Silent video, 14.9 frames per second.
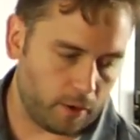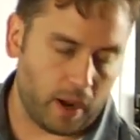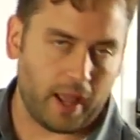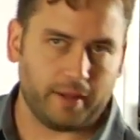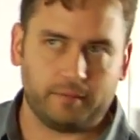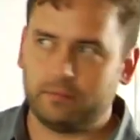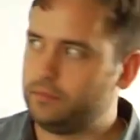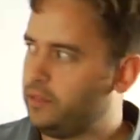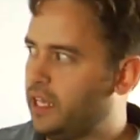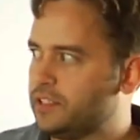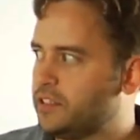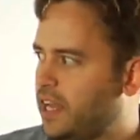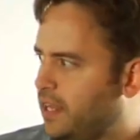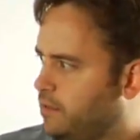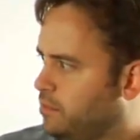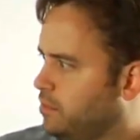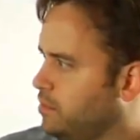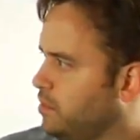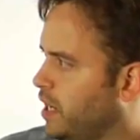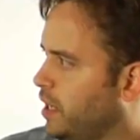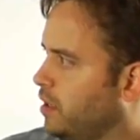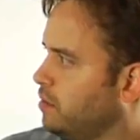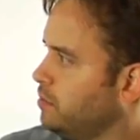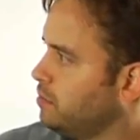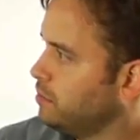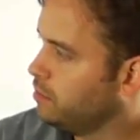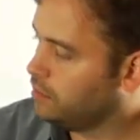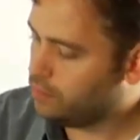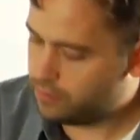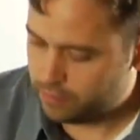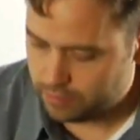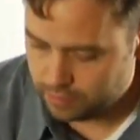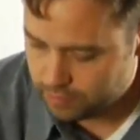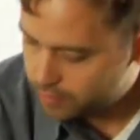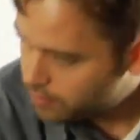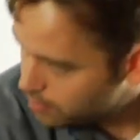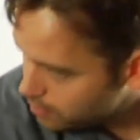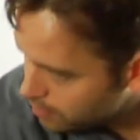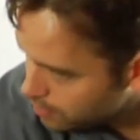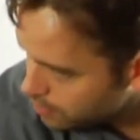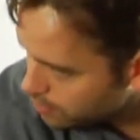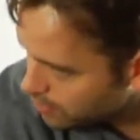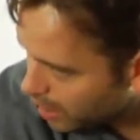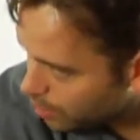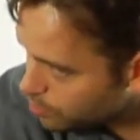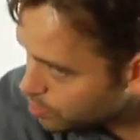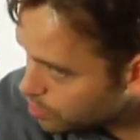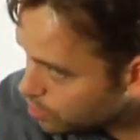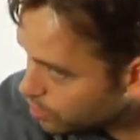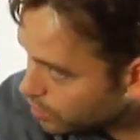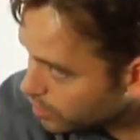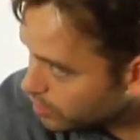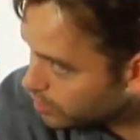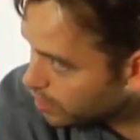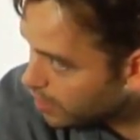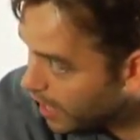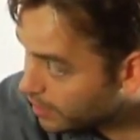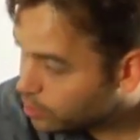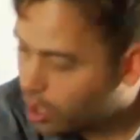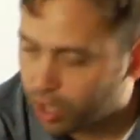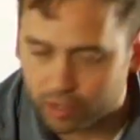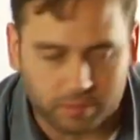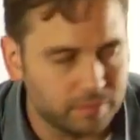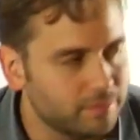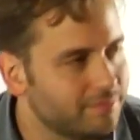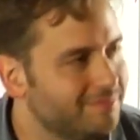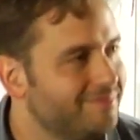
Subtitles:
Or add data. I was just looking at that. Add column.